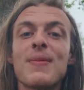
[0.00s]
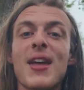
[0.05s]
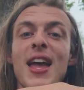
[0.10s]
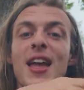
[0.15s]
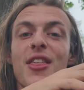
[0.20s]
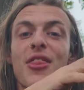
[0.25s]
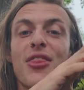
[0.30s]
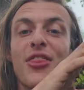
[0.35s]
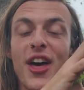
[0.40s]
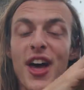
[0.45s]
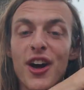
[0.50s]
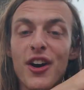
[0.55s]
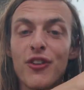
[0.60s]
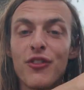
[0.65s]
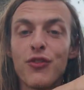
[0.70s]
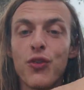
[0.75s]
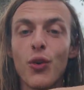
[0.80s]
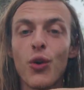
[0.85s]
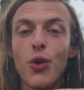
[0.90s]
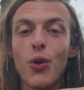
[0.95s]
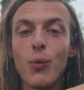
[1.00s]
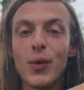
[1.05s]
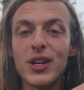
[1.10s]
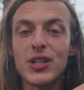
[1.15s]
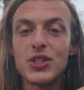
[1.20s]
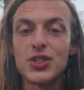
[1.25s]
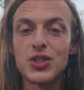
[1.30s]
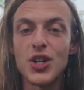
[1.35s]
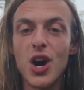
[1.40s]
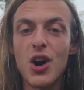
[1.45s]
and therefore
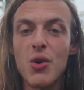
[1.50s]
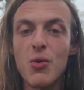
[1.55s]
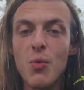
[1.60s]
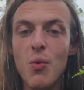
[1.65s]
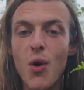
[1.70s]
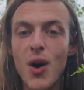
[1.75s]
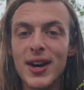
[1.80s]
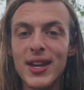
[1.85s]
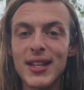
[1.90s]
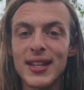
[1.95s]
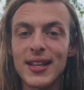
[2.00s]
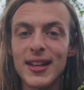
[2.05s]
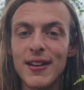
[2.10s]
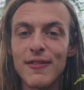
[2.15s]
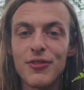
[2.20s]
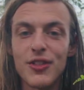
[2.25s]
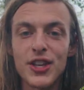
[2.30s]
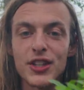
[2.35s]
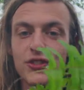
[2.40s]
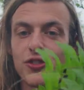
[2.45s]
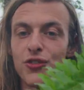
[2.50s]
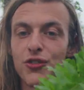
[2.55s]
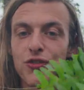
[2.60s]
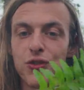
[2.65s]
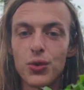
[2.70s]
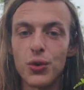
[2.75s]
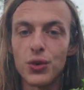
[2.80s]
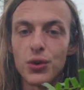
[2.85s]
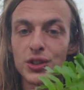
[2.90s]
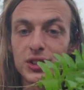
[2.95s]
we don't want to give this
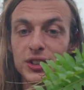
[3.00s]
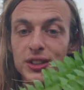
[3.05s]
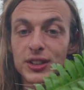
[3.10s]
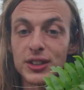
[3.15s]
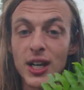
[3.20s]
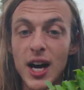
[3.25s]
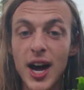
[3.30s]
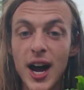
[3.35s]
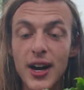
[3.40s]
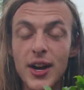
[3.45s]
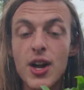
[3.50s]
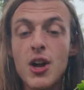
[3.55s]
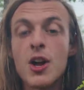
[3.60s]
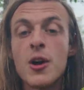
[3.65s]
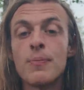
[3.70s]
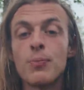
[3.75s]
full sun.